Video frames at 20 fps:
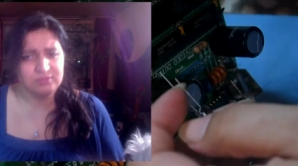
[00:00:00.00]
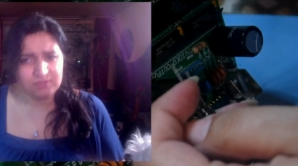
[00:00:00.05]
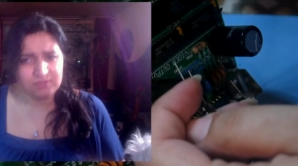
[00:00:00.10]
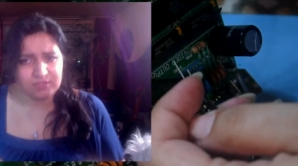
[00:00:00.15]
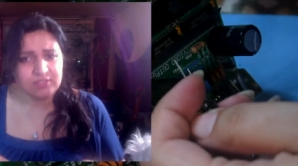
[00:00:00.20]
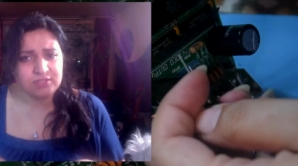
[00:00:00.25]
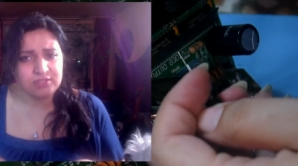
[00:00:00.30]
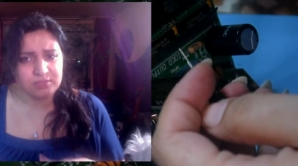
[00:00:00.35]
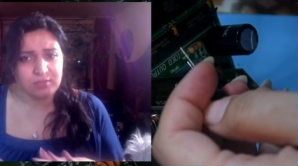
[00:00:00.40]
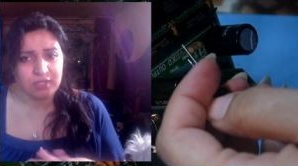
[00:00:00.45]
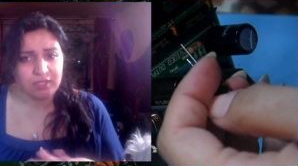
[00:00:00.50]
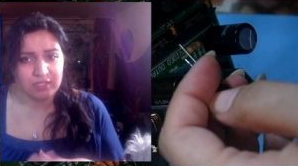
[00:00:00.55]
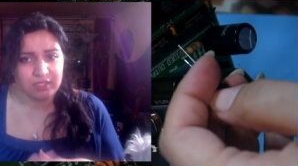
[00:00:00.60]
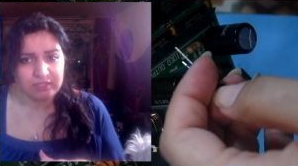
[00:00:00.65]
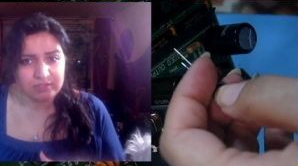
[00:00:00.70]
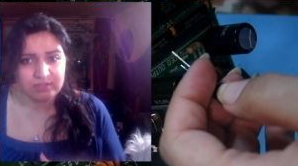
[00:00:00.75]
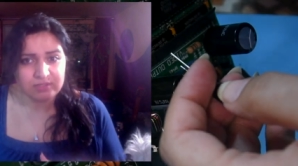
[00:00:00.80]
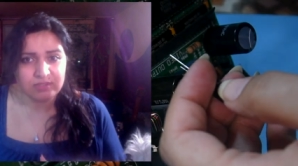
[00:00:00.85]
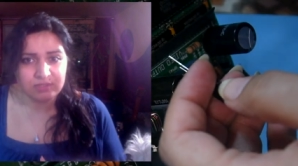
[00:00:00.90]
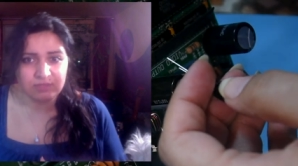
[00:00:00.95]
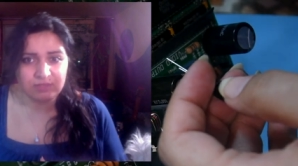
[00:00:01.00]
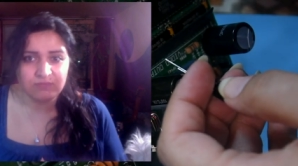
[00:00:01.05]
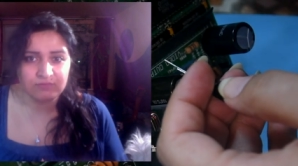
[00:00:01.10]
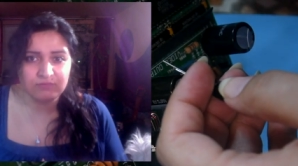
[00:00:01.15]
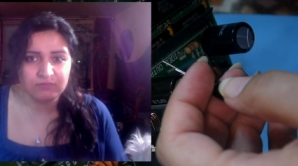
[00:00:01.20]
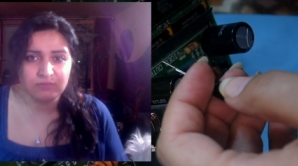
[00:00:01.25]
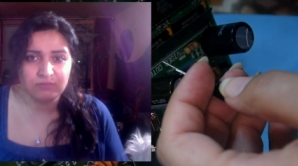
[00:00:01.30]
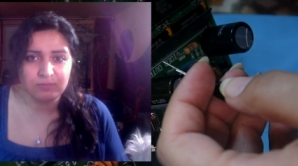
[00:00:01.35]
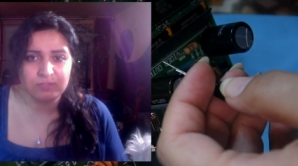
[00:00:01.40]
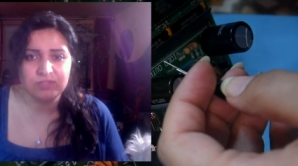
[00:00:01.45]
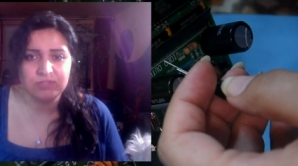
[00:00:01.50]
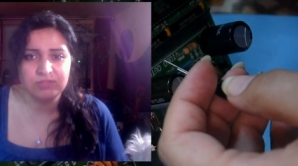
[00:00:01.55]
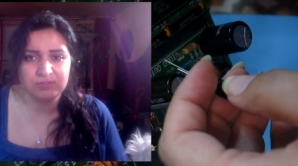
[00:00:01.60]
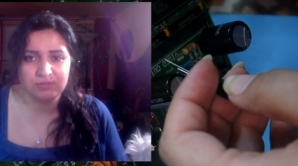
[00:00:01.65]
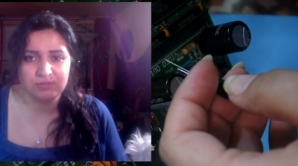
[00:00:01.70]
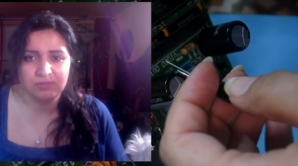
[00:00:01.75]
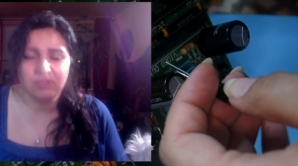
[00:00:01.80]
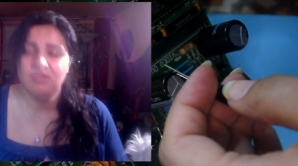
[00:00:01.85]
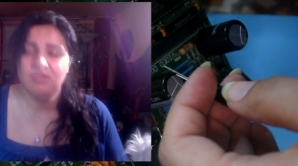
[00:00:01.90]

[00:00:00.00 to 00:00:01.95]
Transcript: see some alternative information.